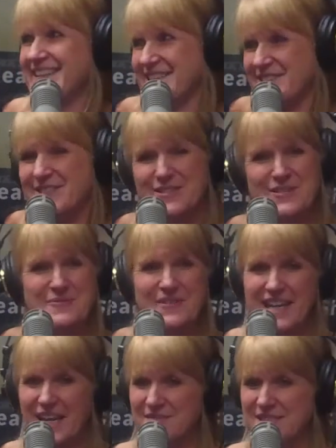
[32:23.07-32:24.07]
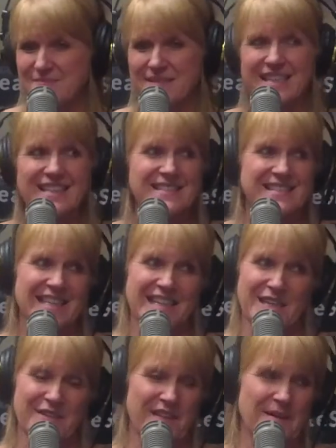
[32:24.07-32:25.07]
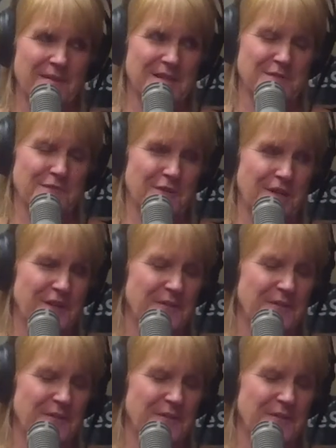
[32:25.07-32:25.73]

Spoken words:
Do you want to have somebody else take care of that budget for you?